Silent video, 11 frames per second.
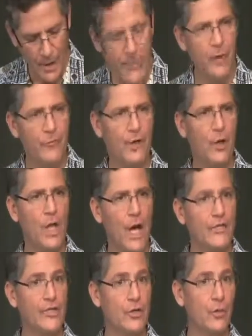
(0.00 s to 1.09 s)
Peter failed
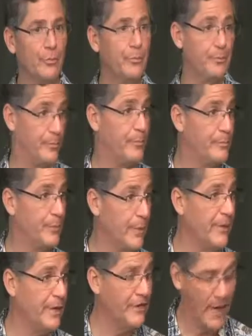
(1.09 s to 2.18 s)
God too.
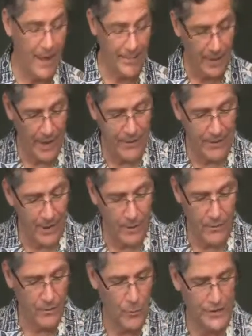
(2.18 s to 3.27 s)
Pretty big time, I
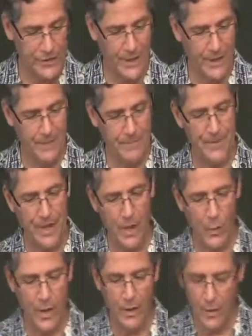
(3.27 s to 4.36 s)
think, we see. You
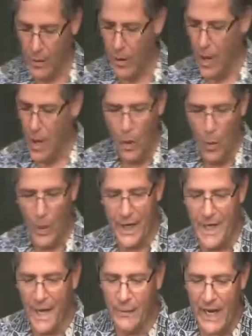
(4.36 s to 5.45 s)
know, when
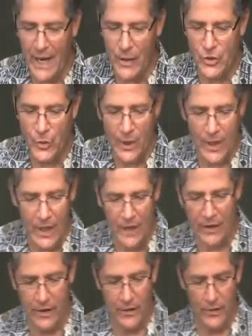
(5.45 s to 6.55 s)
it came down to it, he
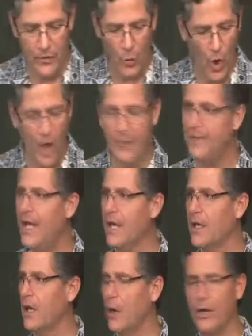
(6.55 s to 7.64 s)
did the wrong
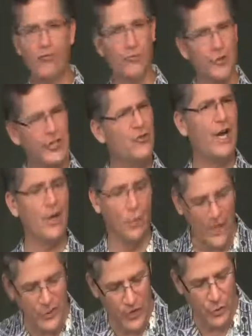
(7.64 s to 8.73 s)
thing. You know, he tried to
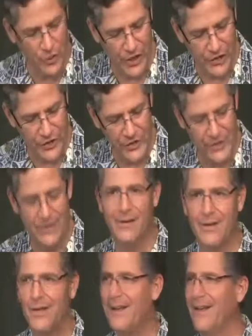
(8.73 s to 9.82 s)
rescue
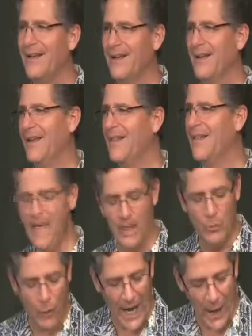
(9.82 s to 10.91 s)
Jesus, then
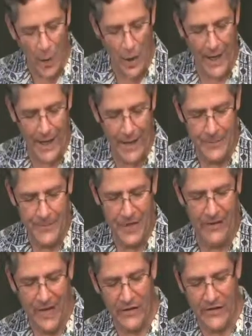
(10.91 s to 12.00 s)
he ran away,
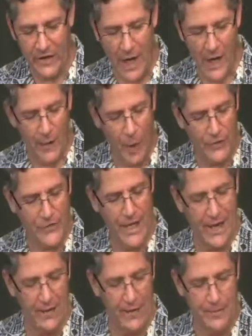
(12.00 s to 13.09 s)
and then he denied him
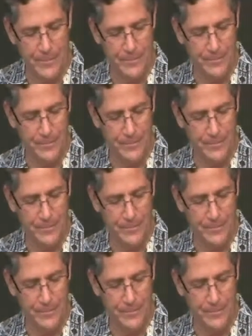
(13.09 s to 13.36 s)
altogether.